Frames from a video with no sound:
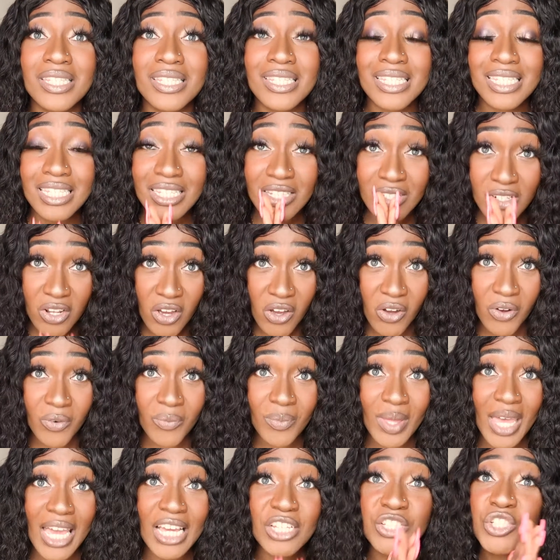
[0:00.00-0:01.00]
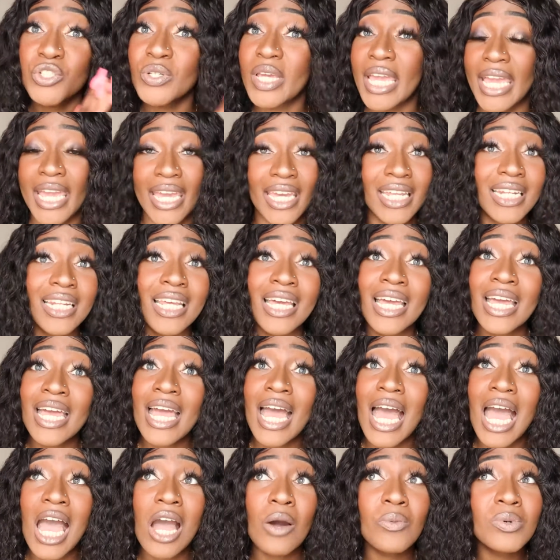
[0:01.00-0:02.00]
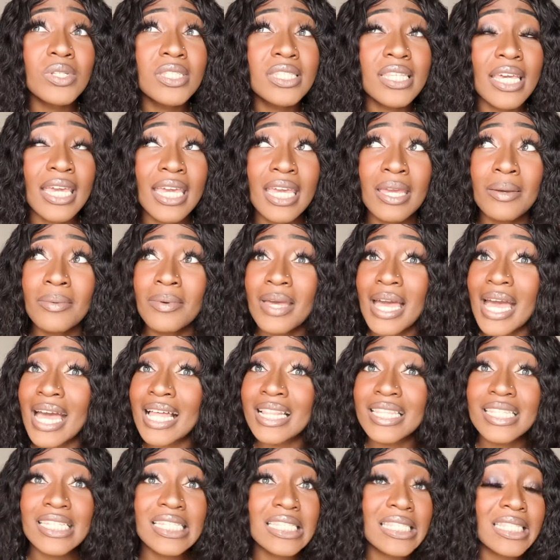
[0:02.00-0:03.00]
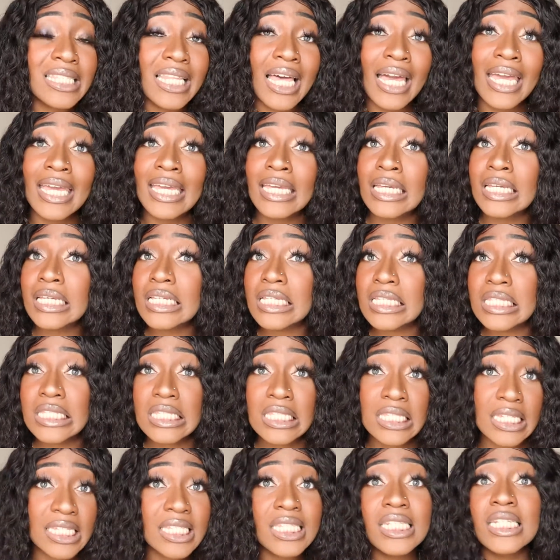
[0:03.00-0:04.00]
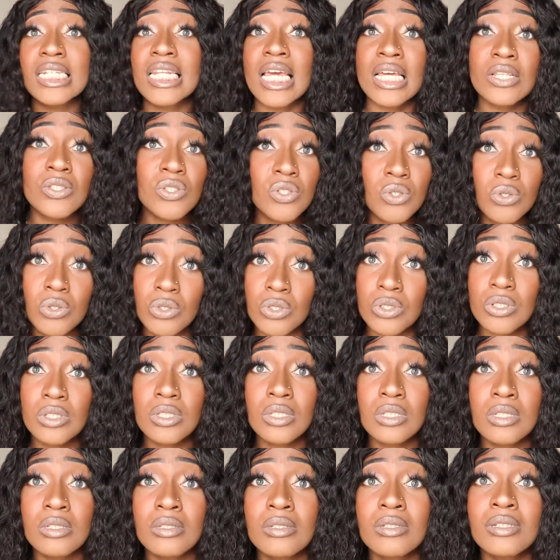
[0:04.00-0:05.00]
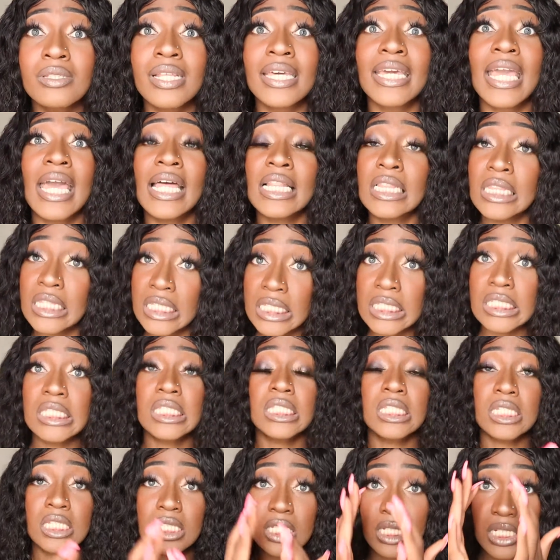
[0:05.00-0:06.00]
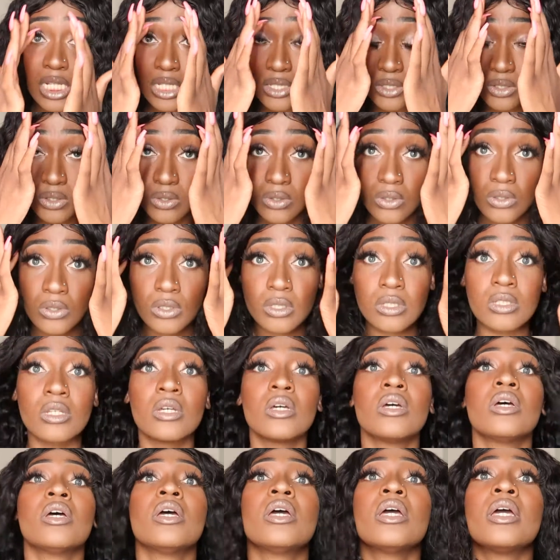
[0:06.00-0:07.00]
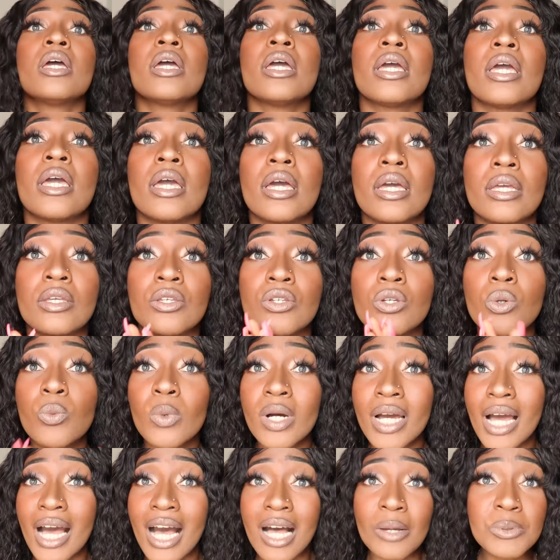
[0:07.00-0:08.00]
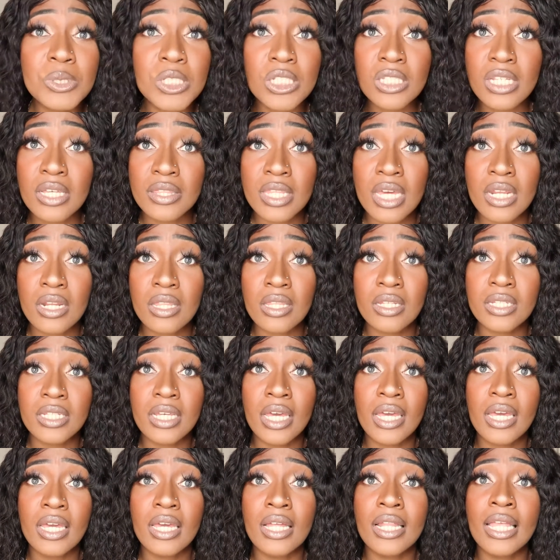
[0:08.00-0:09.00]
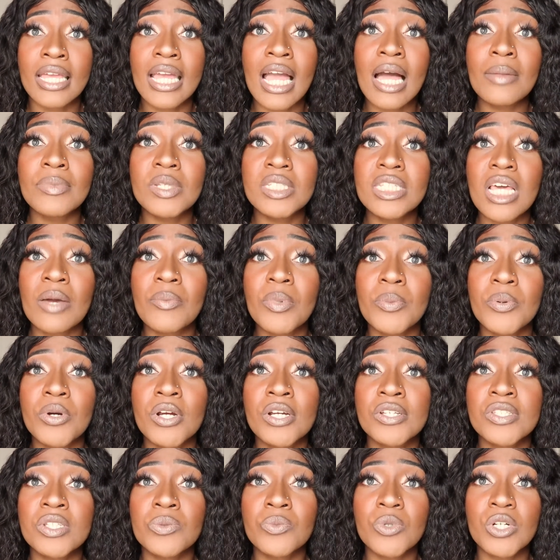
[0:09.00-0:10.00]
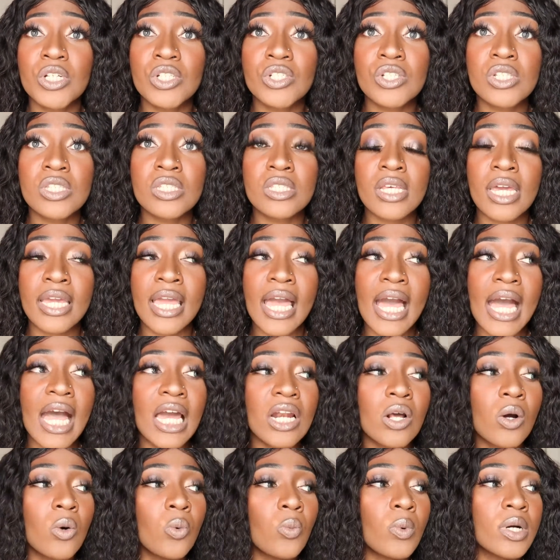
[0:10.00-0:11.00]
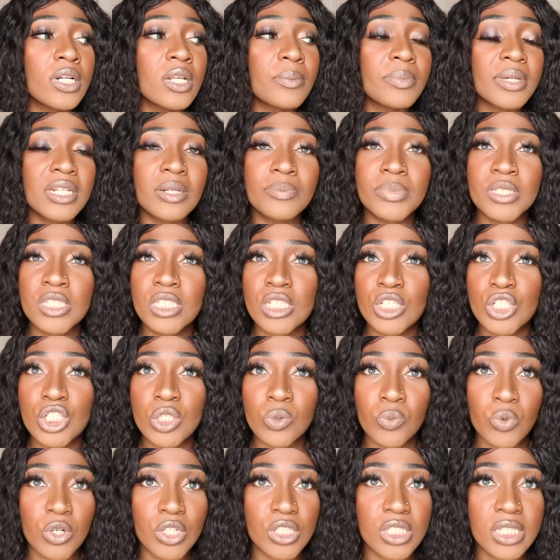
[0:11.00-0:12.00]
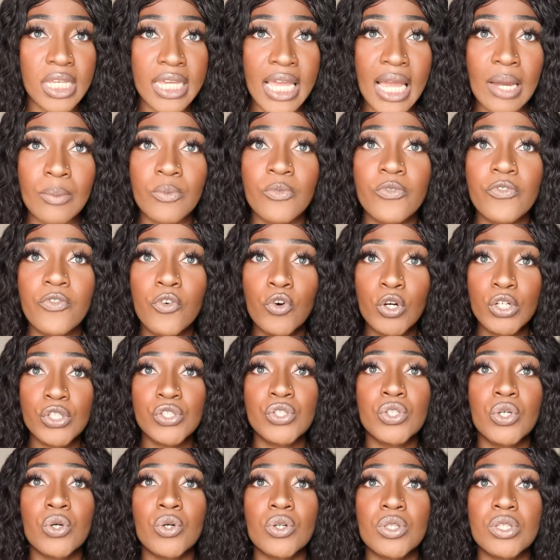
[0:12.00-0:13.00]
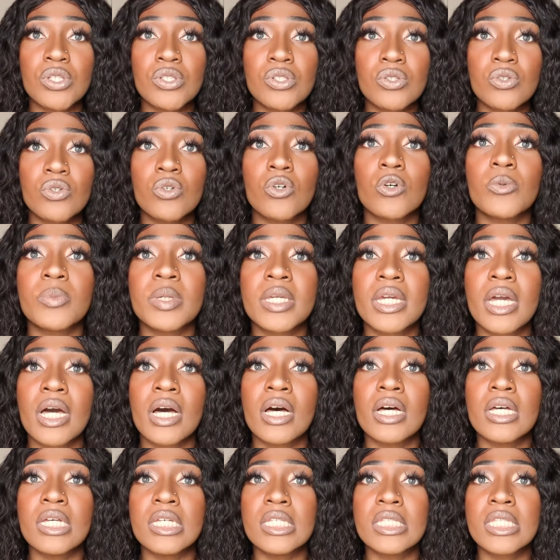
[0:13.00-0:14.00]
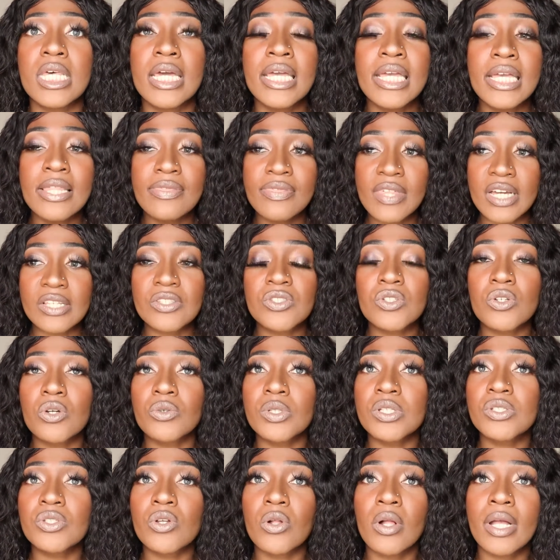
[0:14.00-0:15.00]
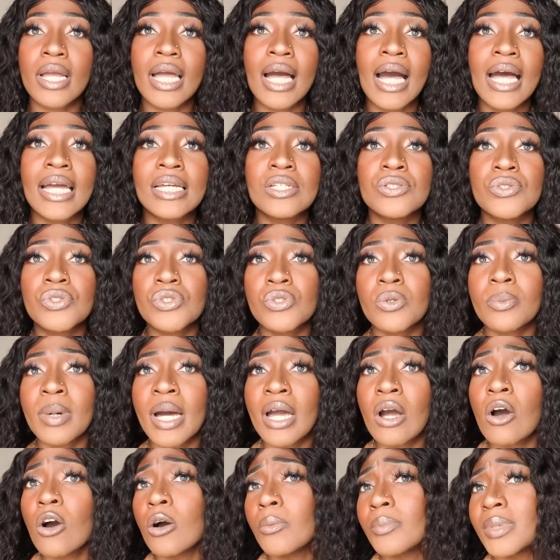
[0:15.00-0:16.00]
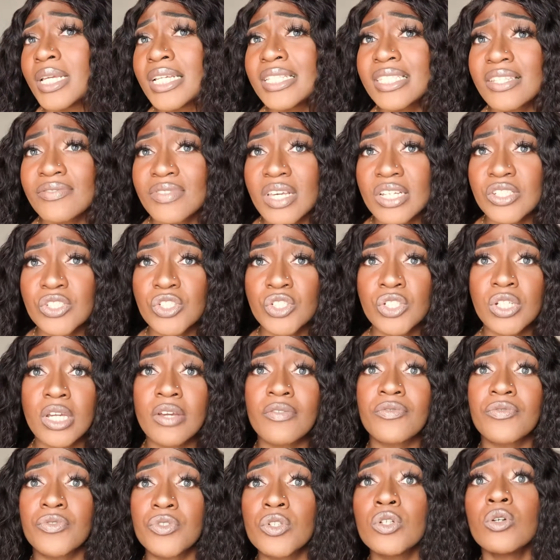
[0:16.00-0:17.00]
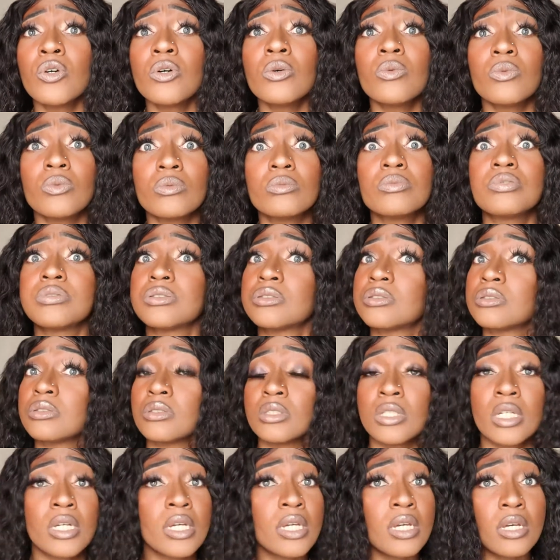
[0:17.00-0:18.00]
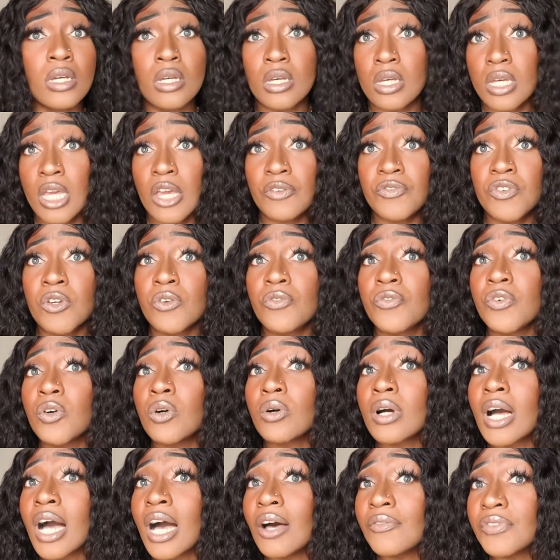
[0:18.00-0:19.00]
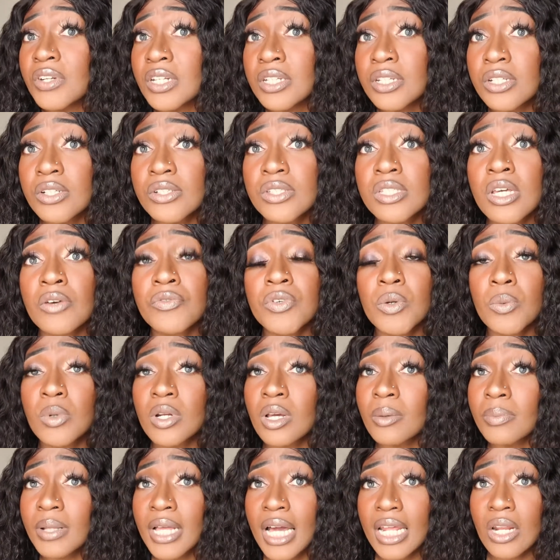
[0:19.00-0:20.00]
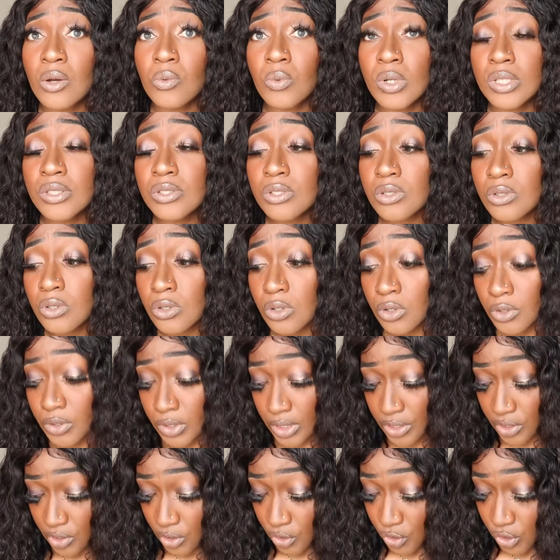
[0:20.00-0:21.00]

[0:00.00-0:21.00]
know, as you can. I would say at least like 6 to 10 schools. Like, at least 6 to 10 schools. You want options at the end of the day. Like, I'm the type of person where it's just like, I don't want to be in a position where it's like I'm forced to go to this school because that's the only school I got into. By all means, if that's your, if you feel confident in yourself, you want to apply to one school and you